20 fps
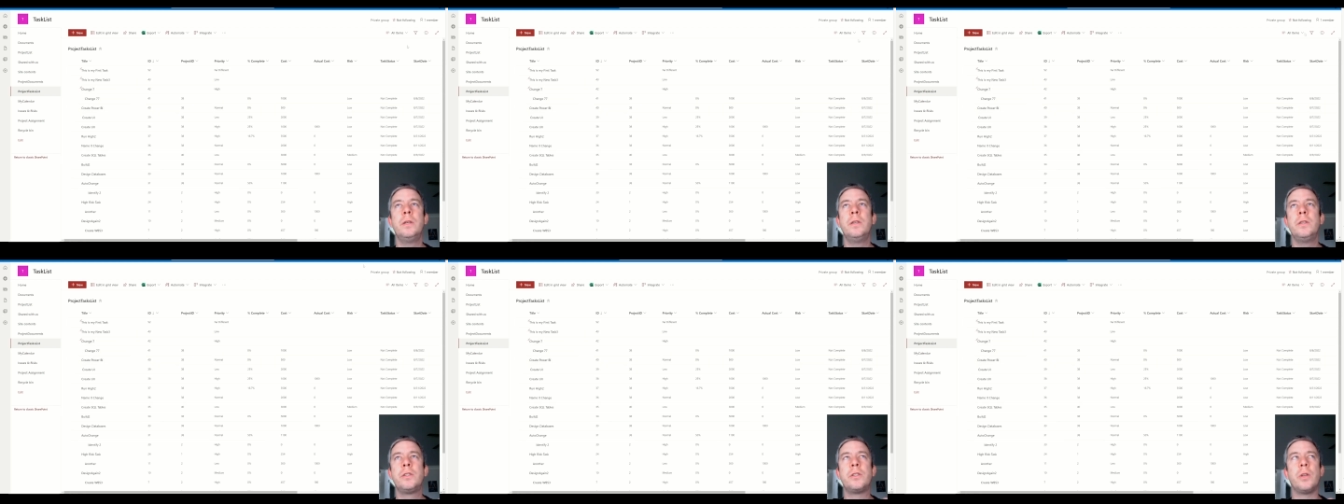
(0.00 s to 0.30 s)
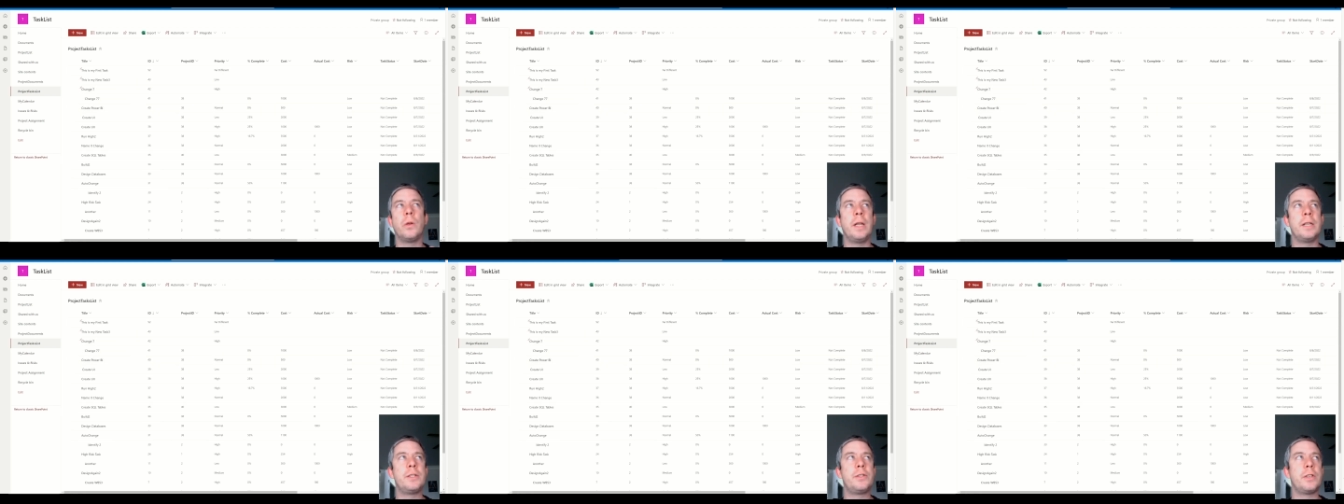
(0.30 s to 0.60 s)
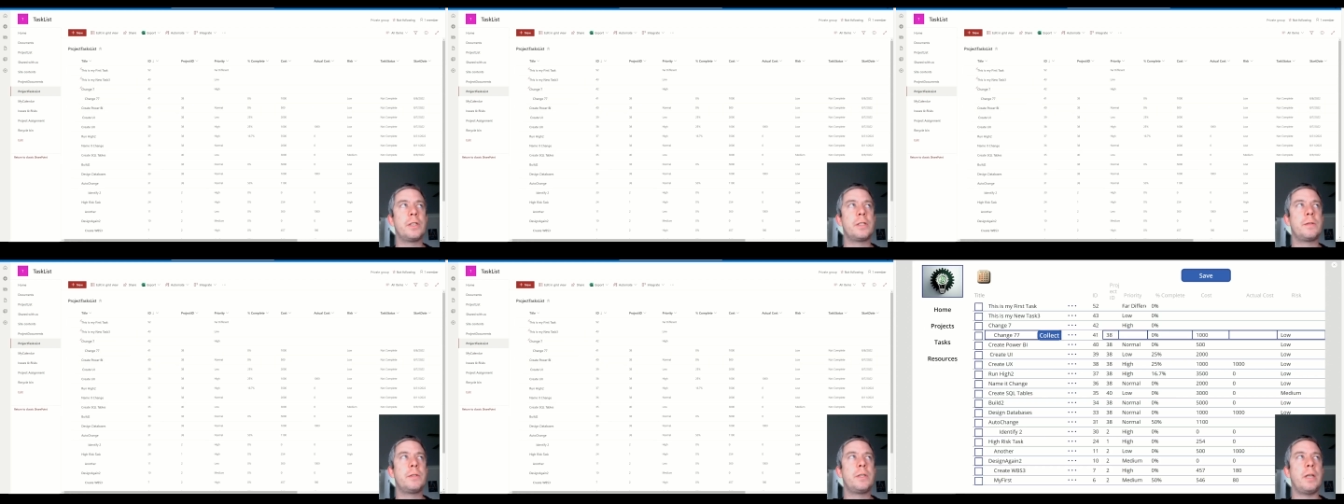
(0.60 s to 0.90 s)
So let's
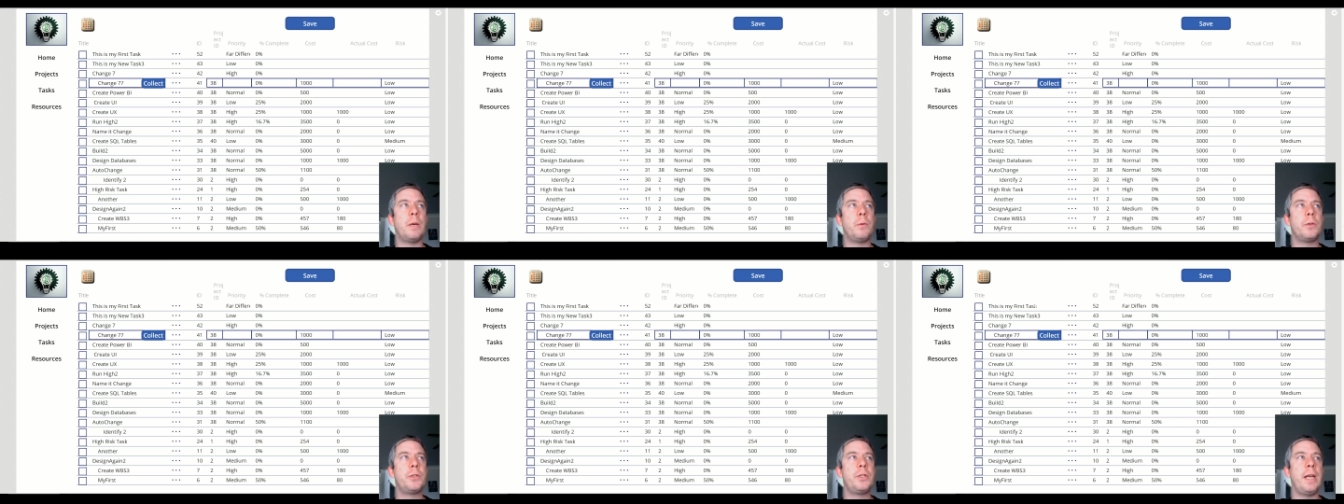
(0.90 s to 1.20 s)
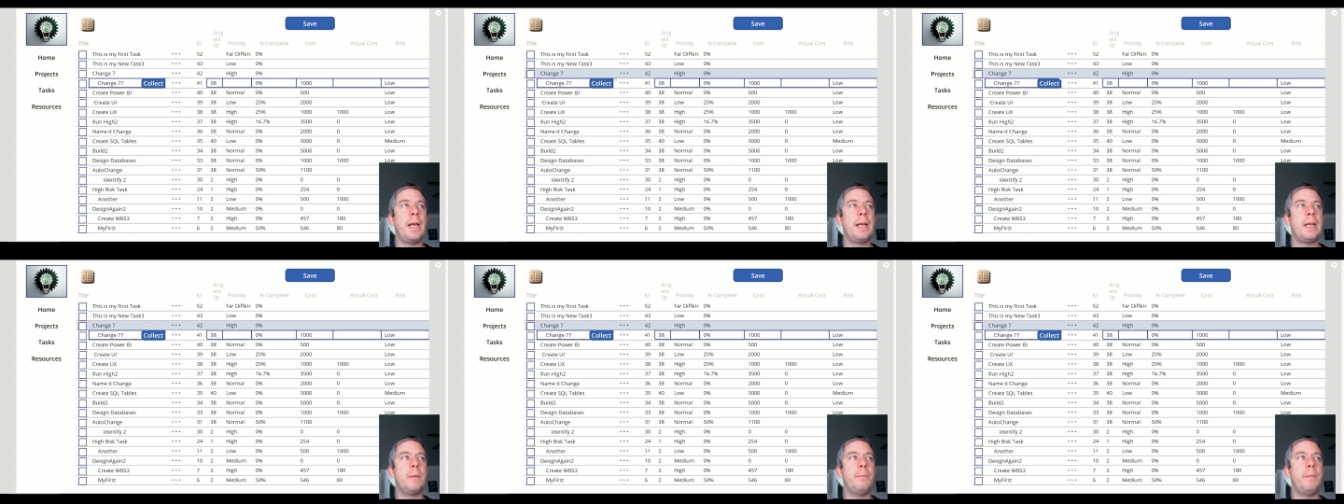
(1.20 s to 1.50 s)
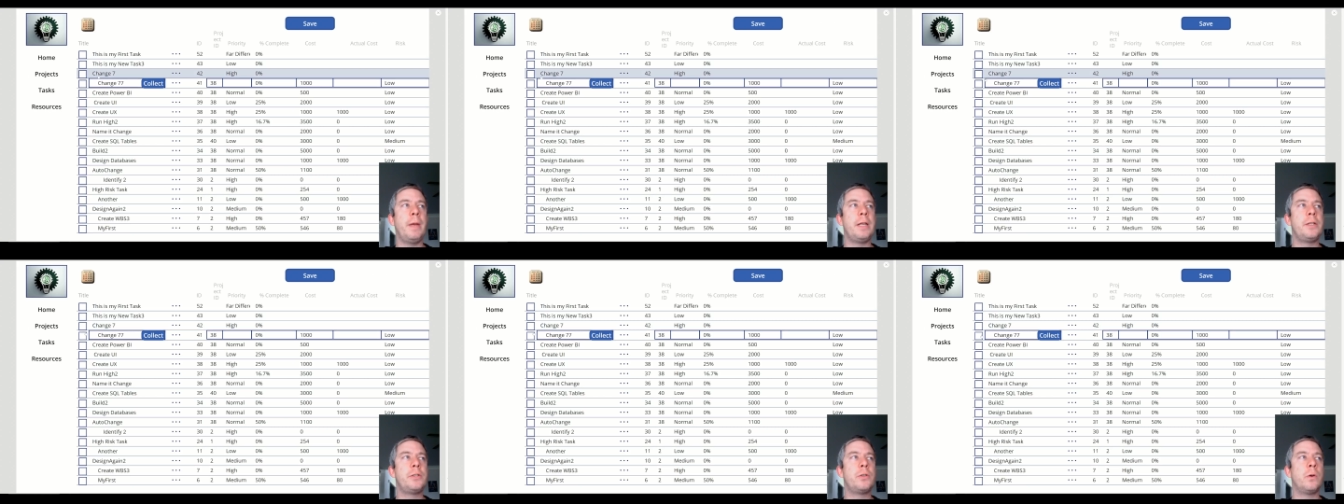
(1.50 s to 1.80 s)
just double check and
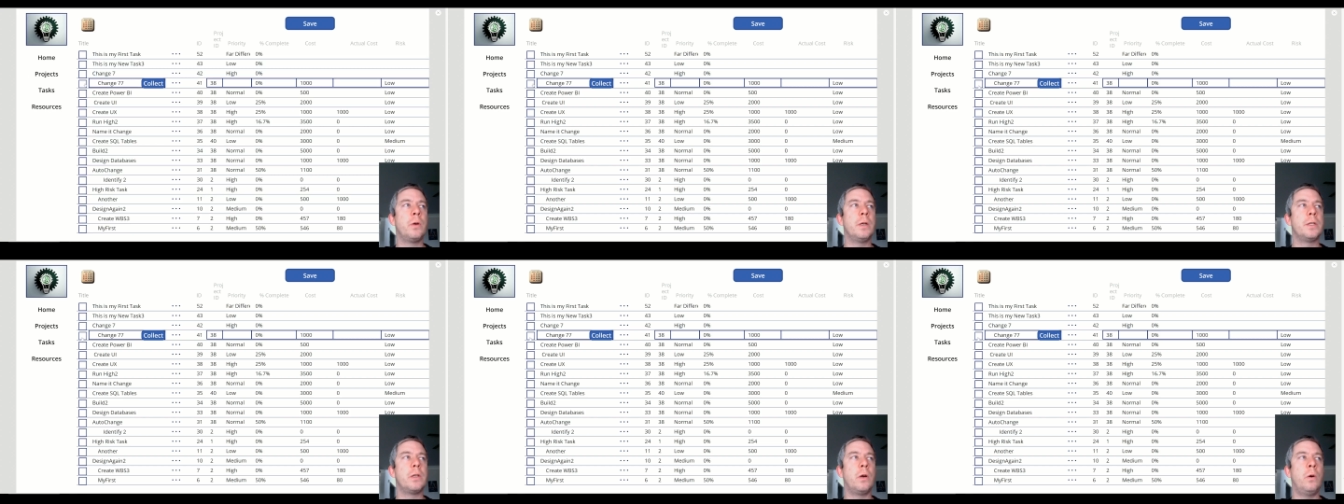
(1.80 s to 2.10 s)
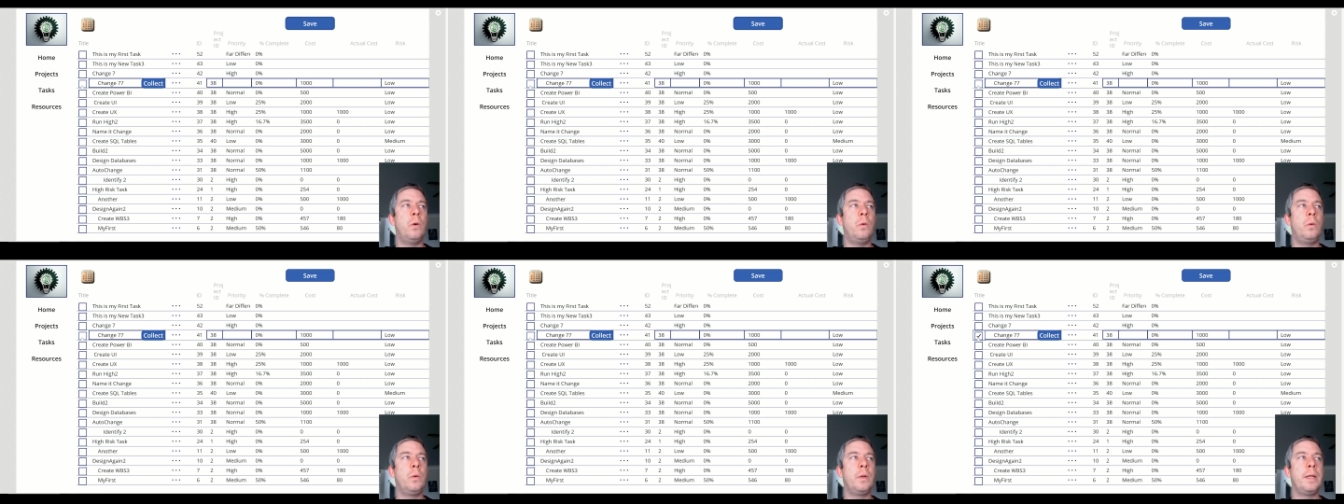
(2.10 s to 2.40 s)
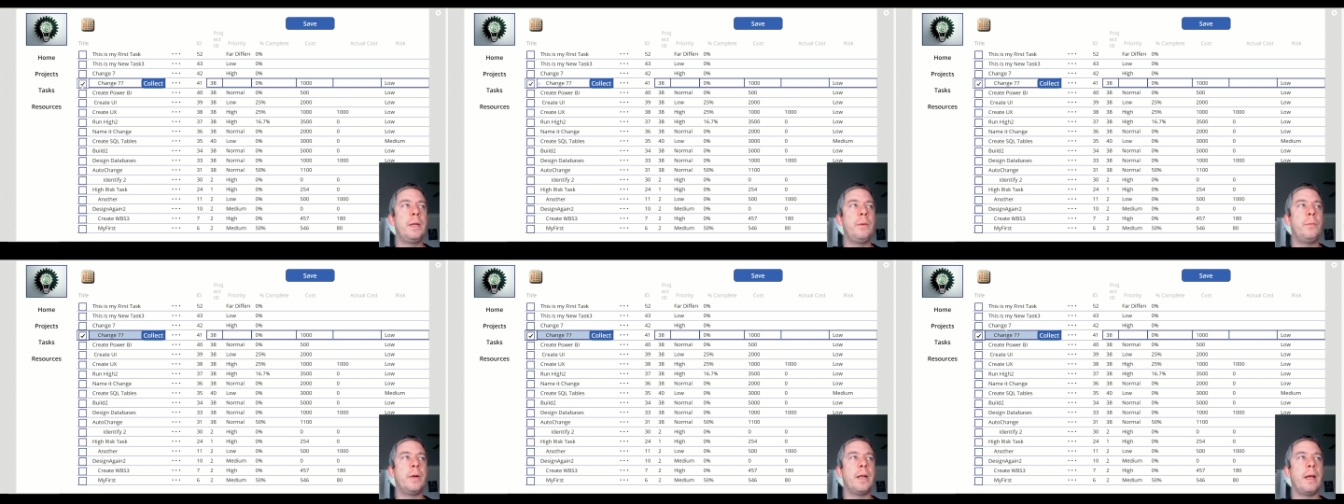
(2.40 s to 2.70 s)
make sure it's
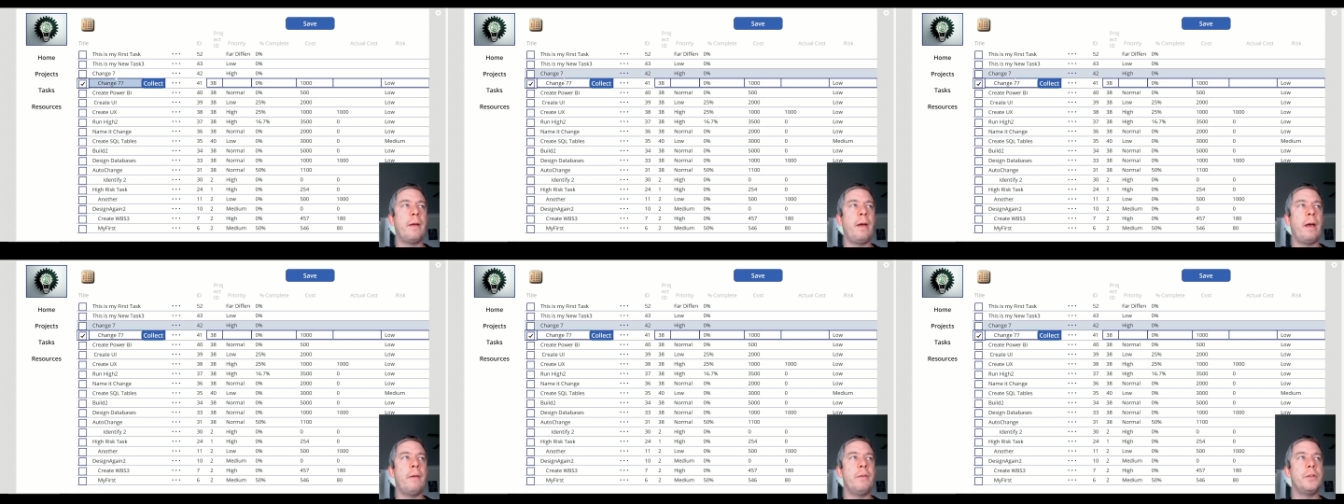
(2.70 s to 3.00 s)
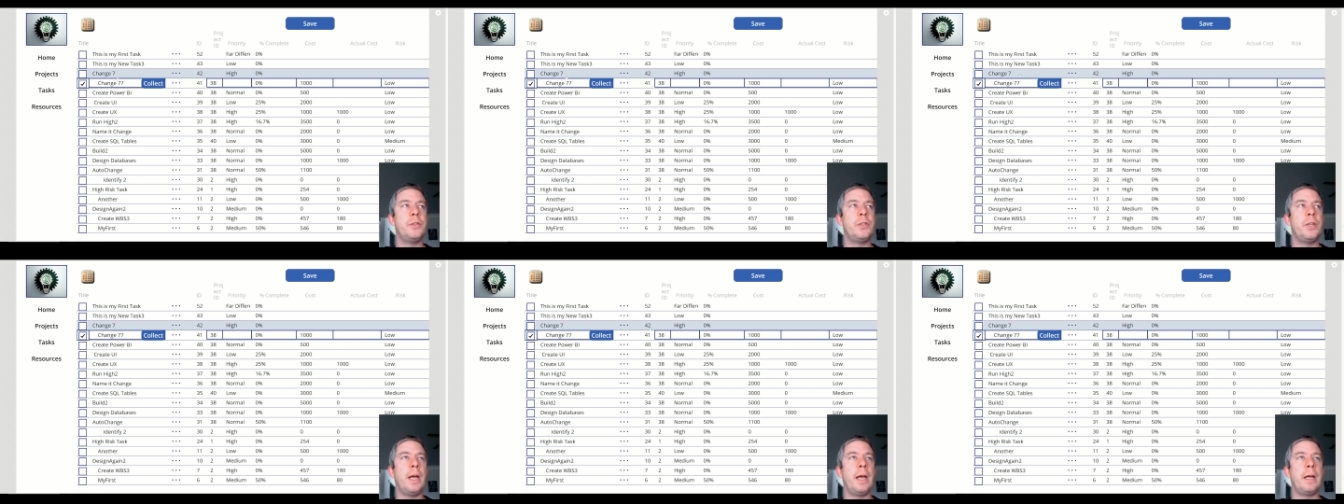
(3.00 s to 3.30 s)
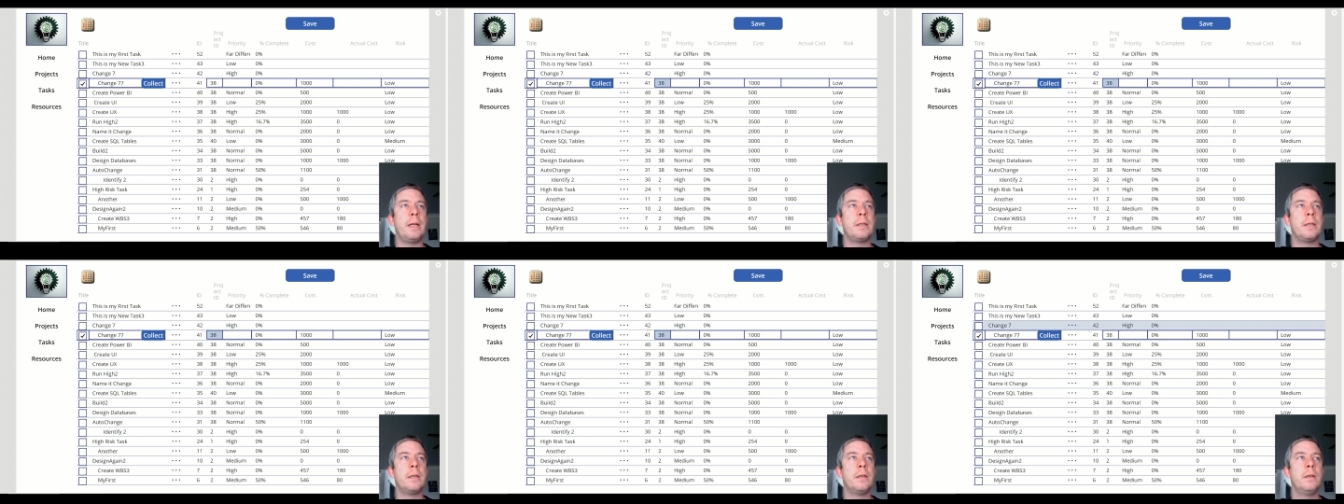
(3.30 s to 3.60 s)
only when I have it
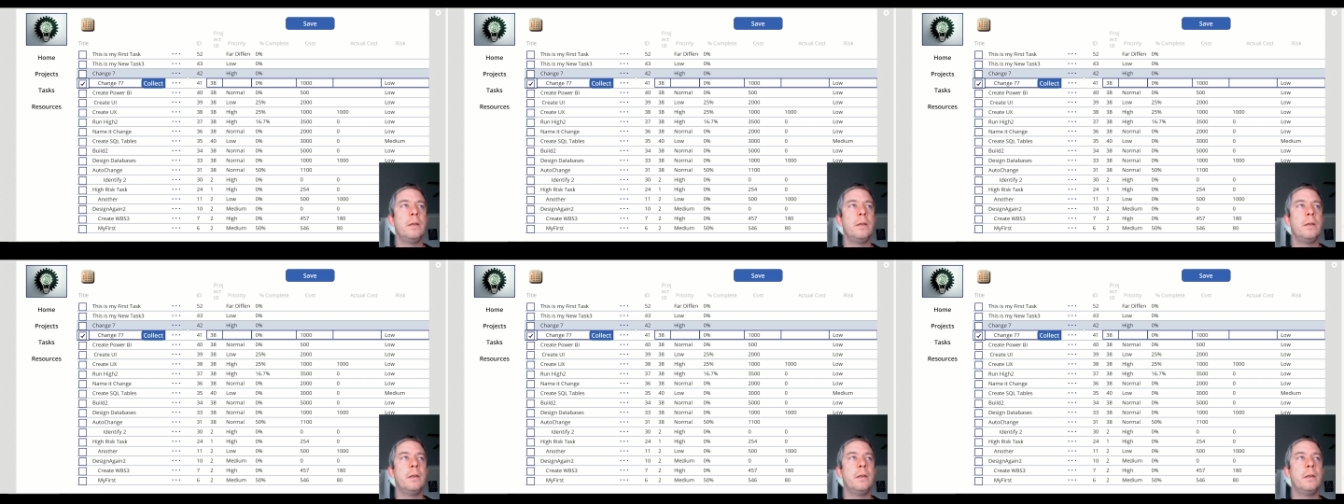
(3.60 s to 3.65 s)
checked.